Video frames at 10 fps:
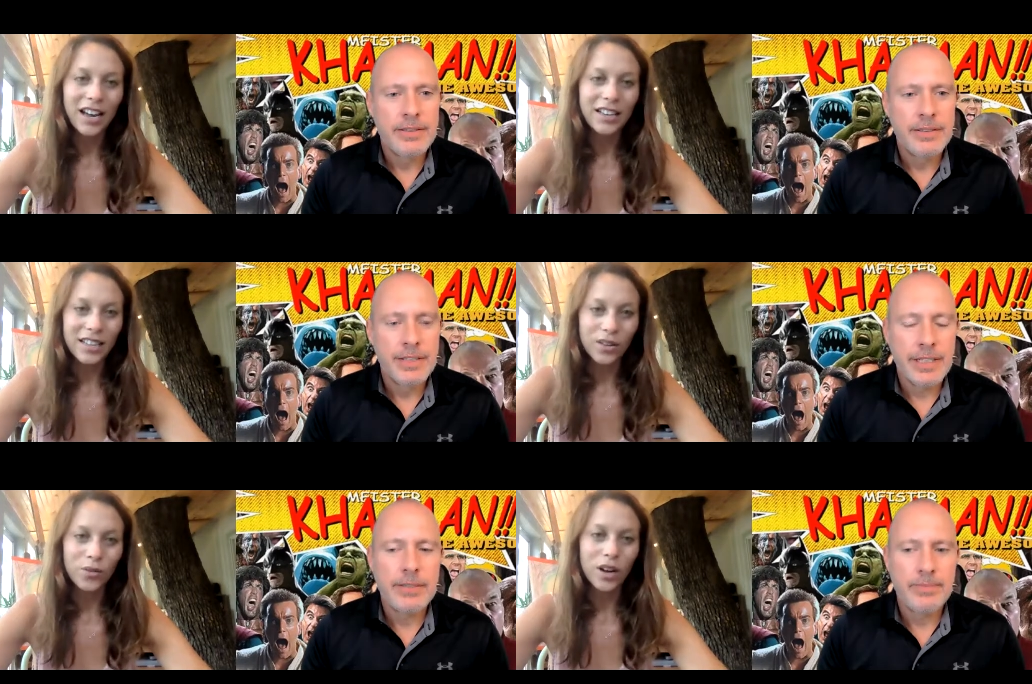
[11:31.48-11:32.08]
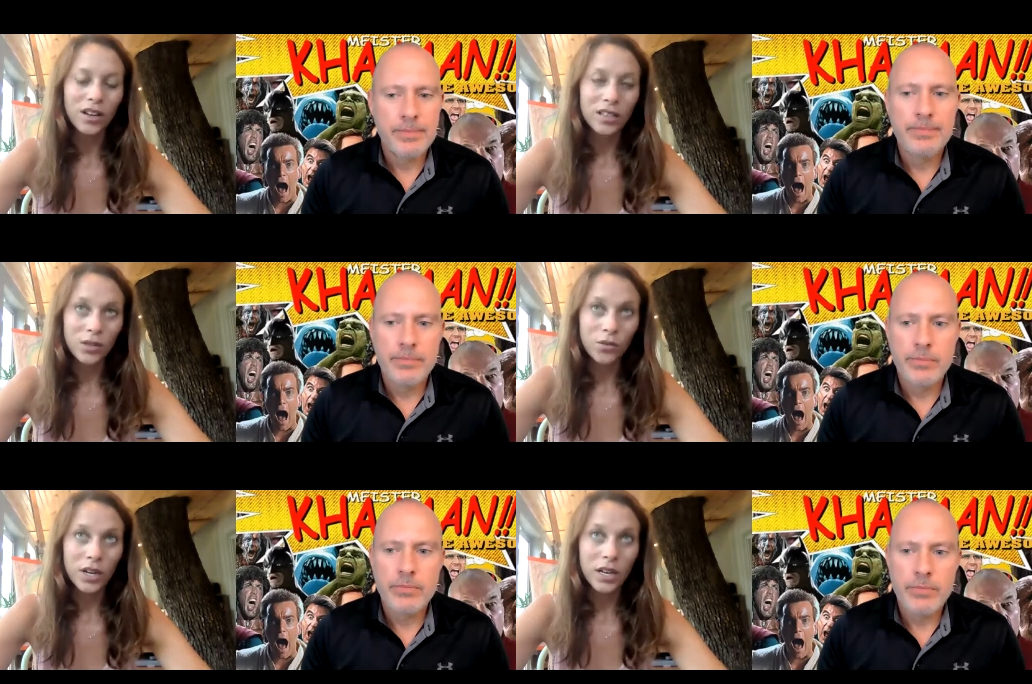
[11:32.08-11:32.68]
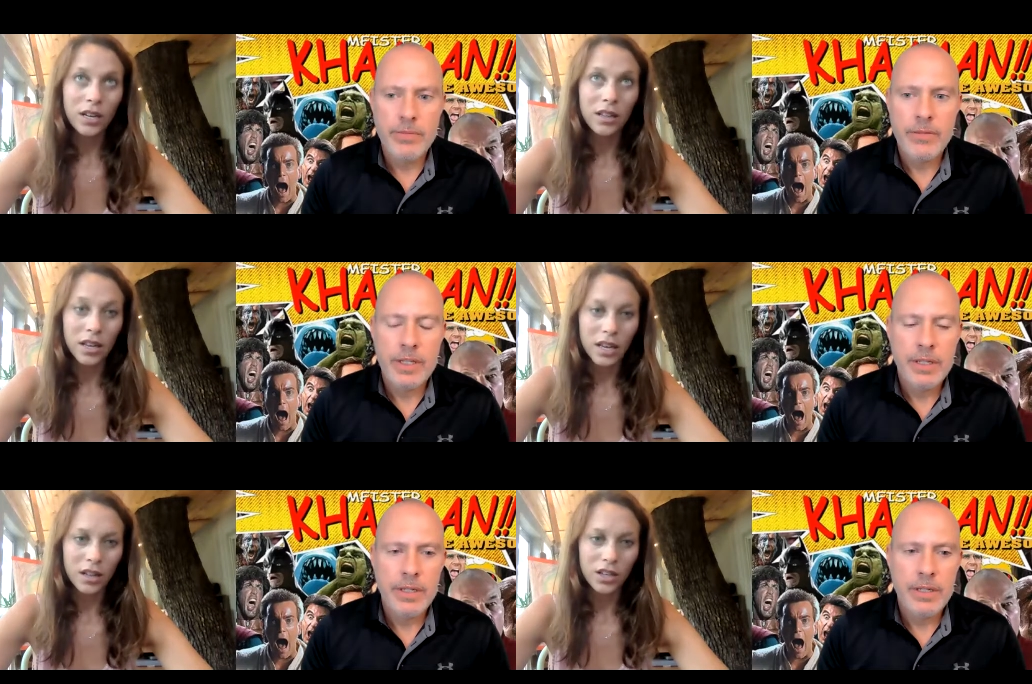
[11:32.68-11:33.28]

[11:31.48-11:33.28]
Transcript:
Speaker 1: I did. I did read The Killing